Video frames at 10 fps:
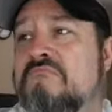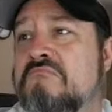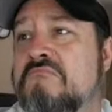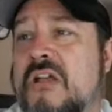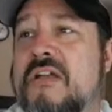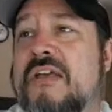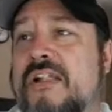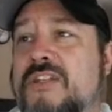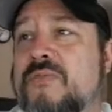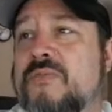Okay, that
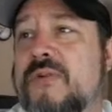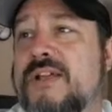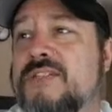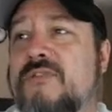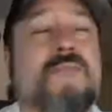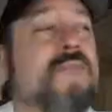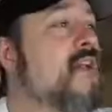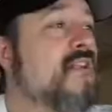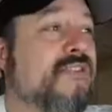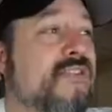looks pretty reasonable.
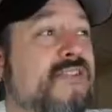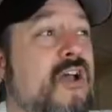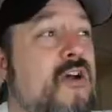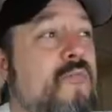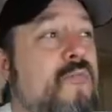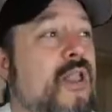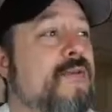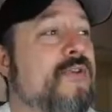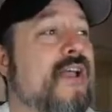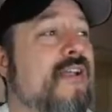Let's just go pull up a
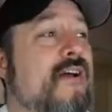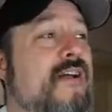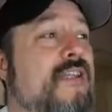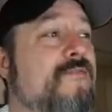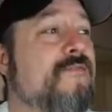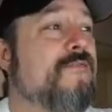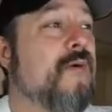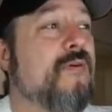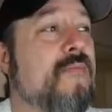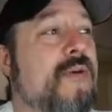Nikon D50. I'll
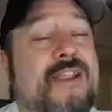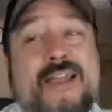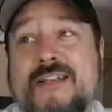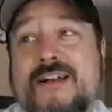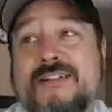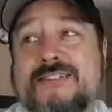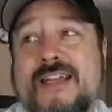pull up my Nikon site